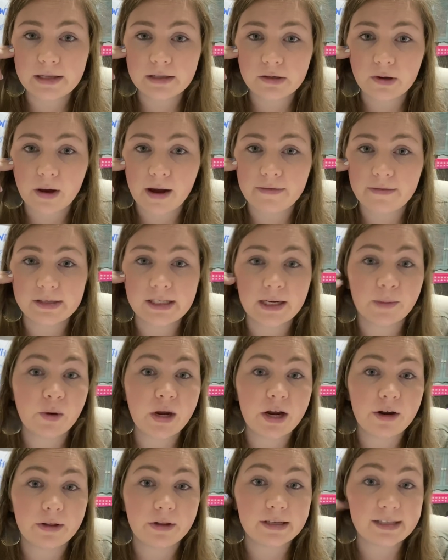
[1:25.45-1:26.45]
So every time we
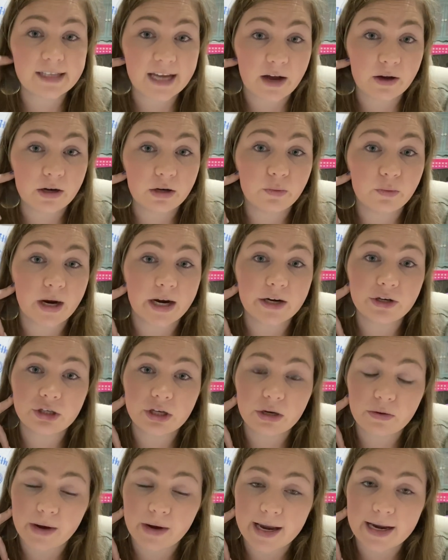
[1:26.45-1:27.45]
hear the sound and we're
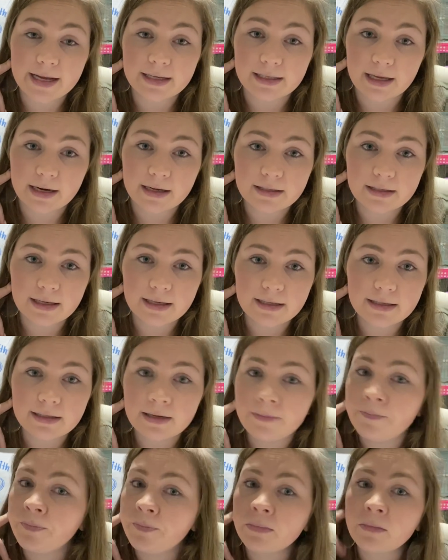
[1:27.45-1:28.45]
actually writing sentences,
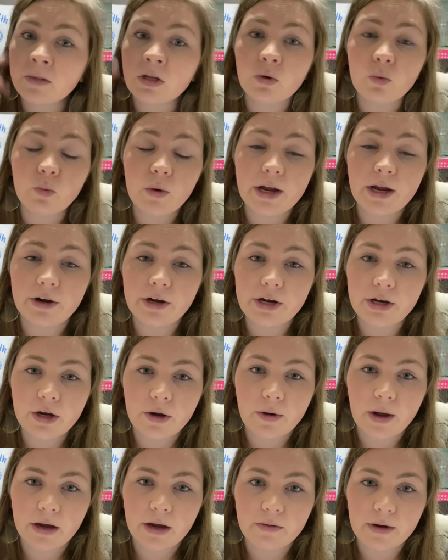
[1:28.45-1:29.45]
we already
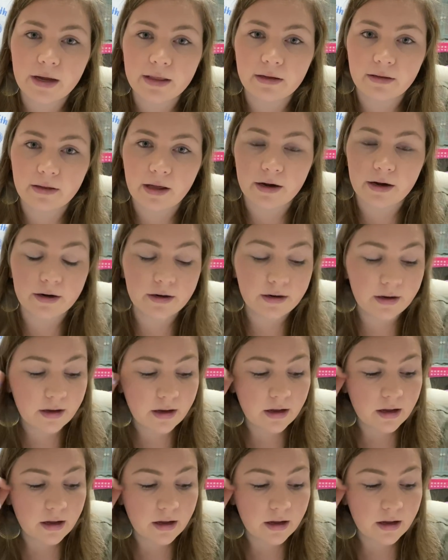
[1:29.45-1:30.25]
know how to write the letter.